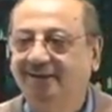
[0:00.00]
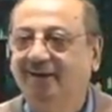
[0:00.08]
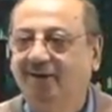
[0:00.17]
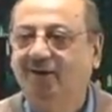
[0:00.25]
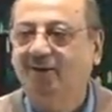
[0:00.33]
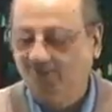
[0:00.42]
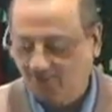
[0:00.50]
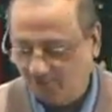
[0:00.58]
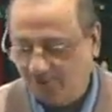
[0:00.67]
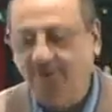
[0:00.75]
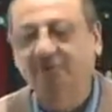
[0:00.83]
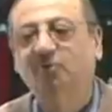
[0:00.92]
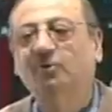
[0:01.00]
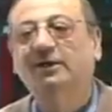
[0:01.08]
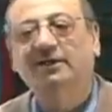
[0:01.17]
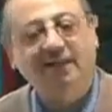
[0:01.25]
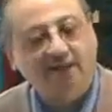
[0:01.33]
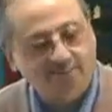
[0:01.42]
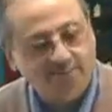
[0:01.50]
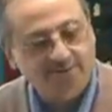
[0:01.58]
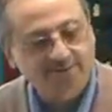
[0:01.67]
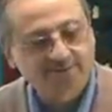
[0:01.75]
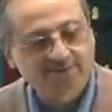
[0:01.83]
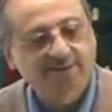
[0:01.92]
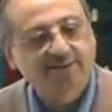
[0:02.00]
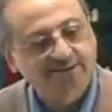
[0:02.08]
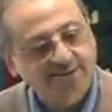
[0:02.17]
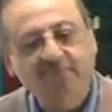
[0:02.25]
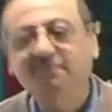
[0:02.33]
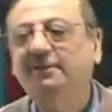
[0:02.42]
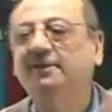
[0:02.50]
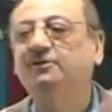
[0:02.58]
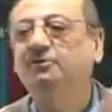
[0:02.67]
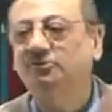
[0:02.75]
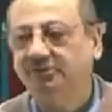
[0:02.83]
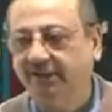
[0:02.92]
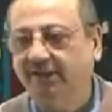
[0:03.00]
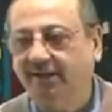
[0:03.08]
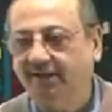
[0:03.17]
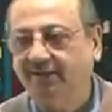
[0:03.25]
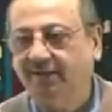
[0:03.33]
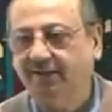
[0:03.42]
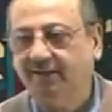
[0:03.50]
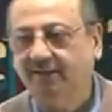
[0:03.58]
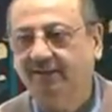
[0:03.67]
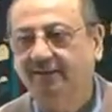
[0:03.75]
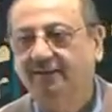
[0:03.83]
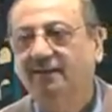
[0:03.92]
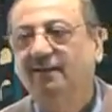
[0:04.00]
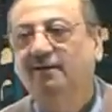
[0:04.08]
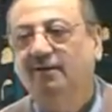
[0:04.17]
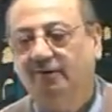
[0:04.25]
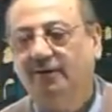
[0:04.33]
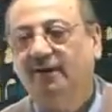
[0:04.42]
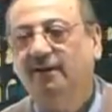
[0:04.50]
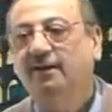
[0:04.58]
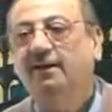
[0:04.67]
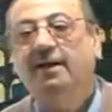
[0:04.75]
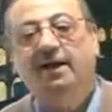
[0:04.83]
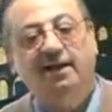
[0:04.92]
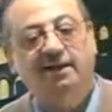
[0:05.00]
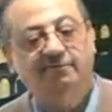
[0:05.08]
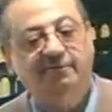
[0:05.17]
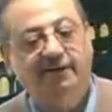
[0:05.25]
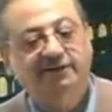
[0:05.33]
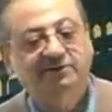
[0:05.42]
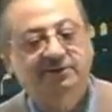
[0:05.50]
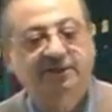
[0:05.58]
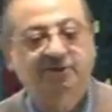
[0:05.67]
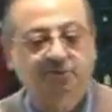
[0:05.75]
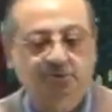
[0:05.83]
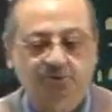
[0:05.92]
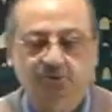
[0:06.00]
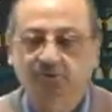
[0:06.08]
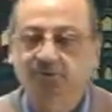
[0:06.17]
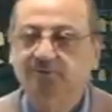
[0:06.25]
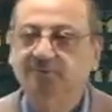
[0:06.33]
Or uridu kitaban? Something you say like that. Okay? And if I say to you,